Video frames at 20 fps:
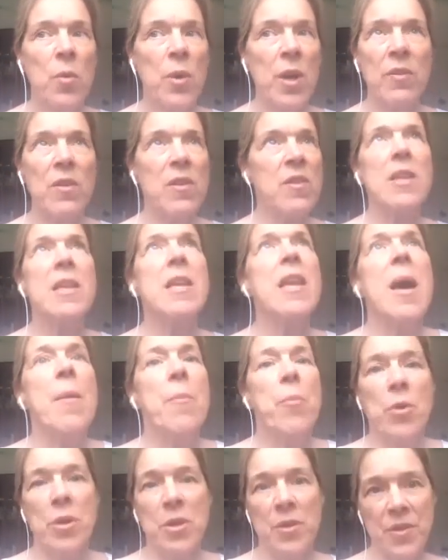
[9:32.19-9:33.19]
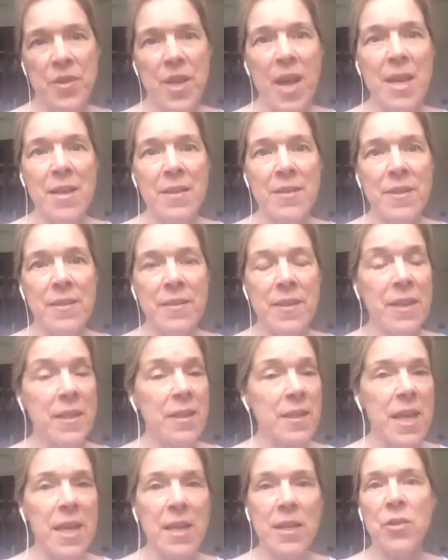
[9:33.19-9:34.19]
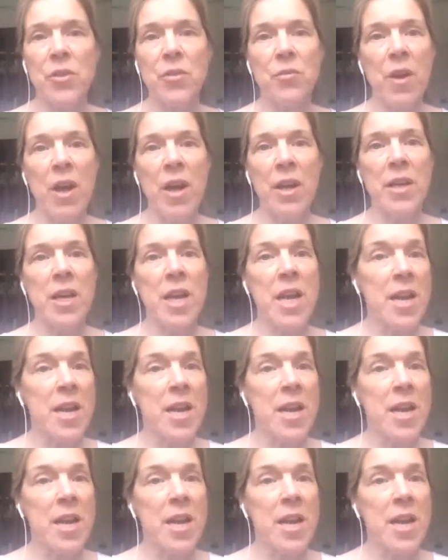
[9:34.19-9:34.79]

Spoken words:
have these elaborate sets, and then at the end of the run,